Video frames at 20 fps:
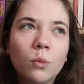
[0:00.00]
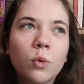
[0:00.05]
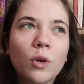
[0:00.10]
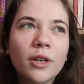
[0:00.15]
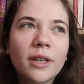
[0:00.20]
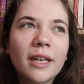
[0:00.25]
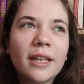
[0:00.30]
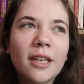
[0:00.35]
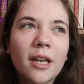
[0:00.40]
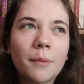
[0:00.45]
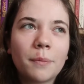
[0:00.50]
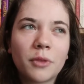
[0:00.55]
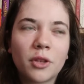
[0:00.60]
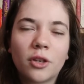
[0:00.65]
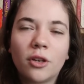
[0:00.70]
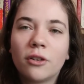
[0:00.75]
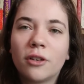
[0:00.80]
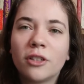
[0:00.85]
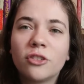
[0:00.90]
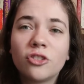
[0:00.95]
working up
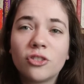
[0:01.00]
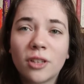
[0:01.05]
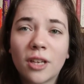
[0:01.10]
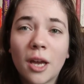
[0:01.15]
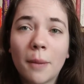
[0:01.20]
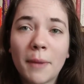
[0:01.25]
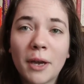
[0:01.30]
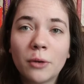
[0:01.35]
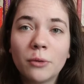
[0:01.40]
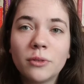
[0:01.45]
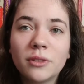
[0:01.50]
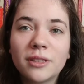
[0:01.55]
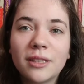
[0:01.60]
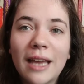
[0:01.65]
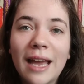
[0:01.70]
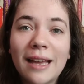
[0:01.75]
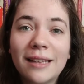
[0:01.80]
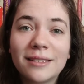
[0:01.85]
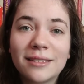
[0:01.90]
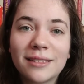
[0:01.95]
the courage to come
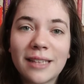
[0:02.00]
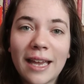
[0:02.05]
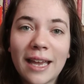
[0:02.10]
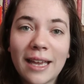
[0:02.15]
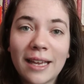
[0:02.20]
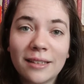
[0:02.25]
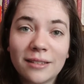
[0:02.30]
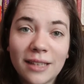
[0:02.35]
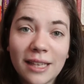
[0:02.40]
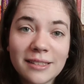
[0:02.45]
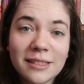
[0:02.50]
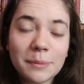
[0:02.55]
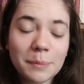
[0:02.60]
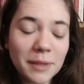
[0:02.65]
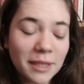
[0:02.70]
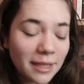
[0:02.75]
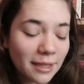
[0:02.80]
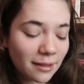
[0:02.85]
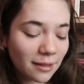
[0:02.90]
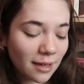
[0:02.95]
out as a
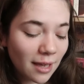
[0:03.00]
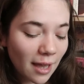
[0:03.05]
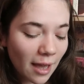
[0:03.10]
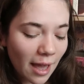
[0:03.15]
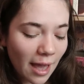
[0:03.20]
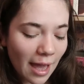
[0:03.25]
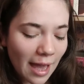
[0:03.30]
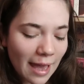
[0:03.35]
lesbian.